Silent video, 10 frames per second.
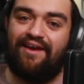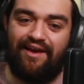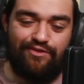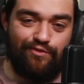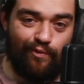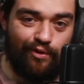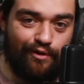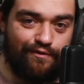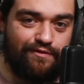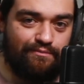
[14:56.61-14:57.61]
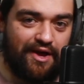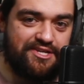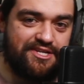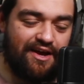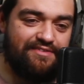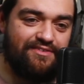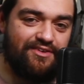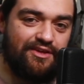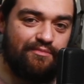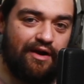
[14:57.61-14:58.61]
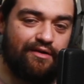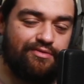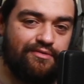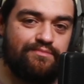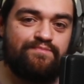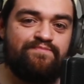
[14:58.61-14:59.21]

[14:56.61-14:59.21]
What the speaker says: Let's all go smash out Sydney Marathon